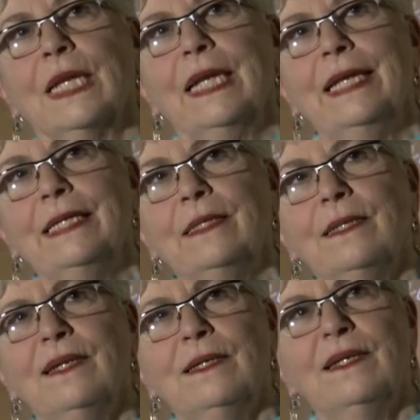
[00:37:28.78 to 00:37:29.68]
it,
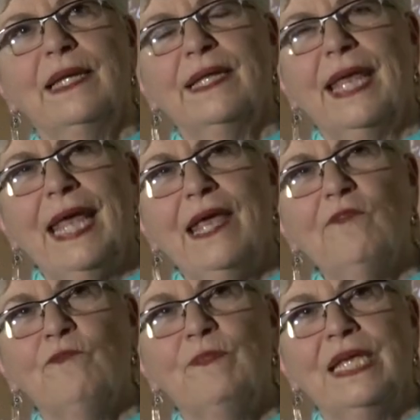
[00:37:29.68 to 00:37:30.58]
it
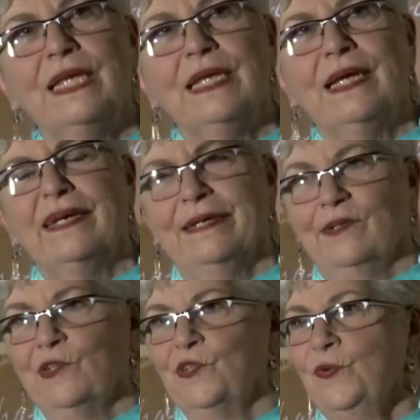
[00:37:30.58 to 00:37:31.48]
gave me
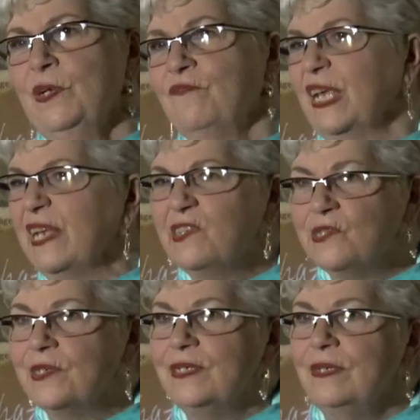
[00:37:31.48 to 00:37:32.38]
uh, sort of
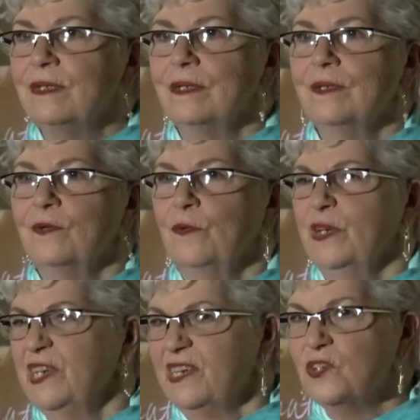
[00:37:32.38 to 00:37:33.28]
instant
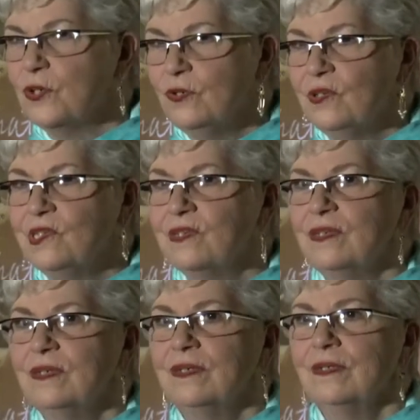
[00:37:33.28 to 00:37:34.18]
credentials
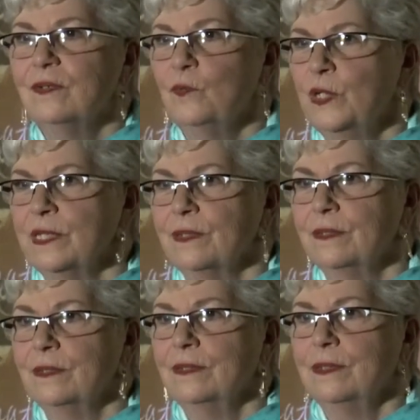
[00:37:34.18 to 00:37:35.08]
with
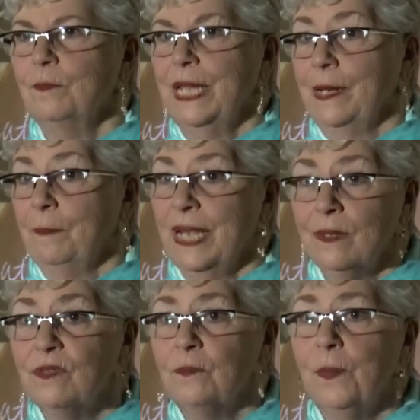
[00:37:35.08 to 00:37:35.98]
the Black
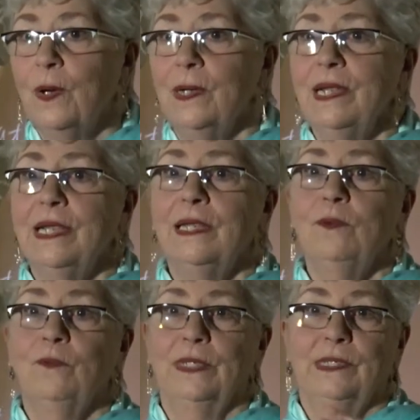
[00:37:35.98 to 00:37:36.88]
Panther
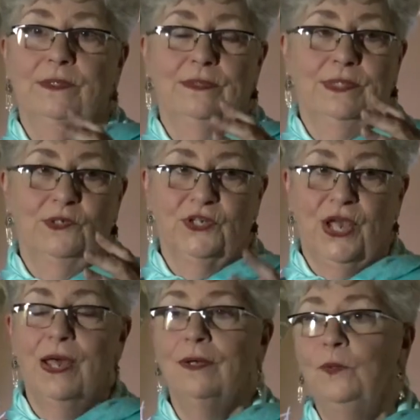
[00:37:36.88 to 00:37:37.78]
Party, with the
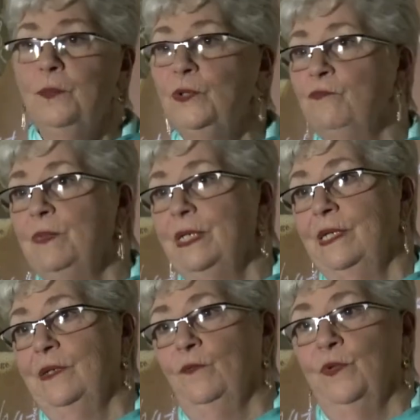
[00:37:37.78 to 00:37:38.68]
Chicano
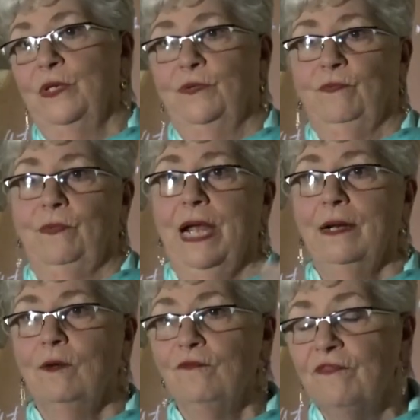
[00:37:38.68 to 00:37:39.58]
movement, with
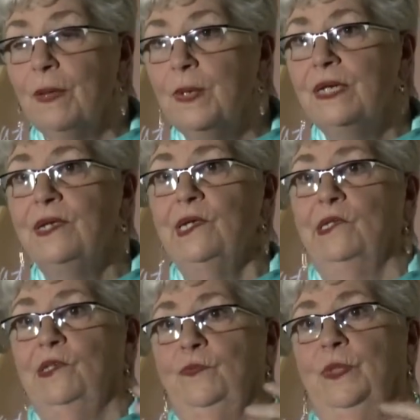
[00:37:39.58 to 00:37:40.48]
radical
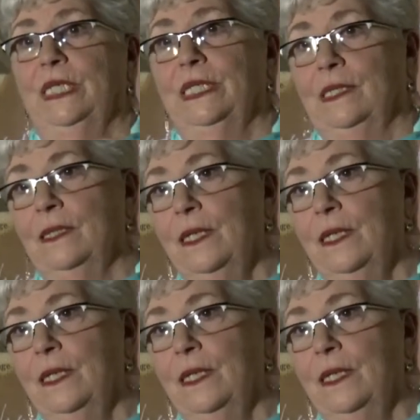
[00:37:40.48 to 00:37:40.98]
feminists, with,